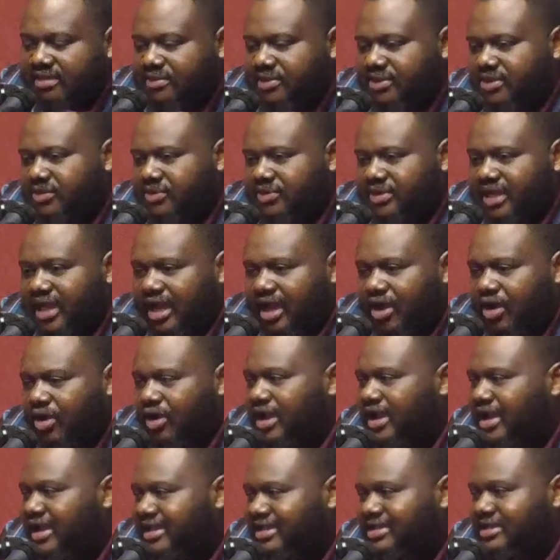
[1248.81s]
union hall.
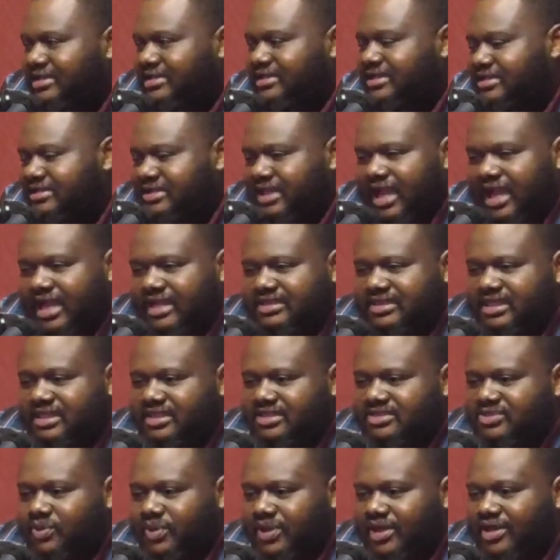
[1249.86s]
Could these guys get a
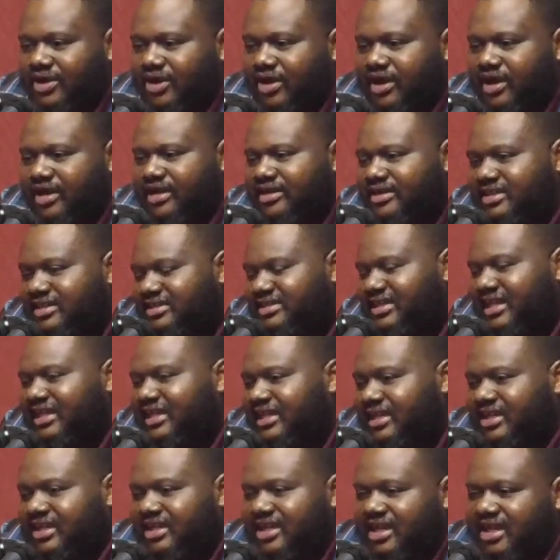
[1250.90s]
TWIC card? Could they get
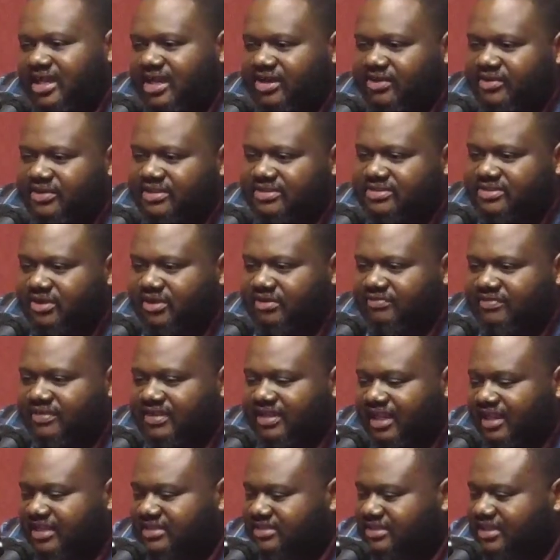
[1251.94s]
a concrete
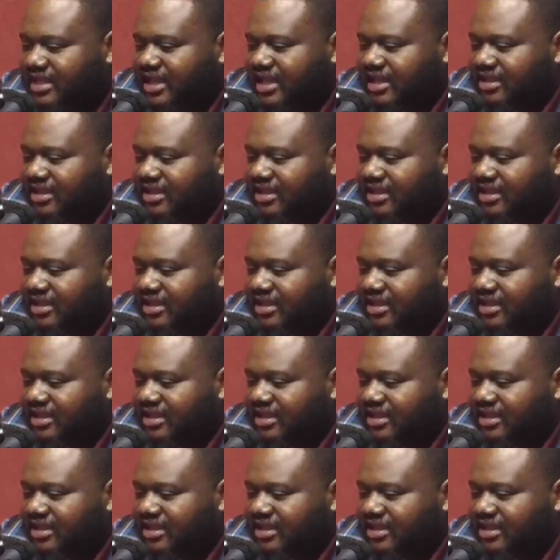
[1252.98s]
certification?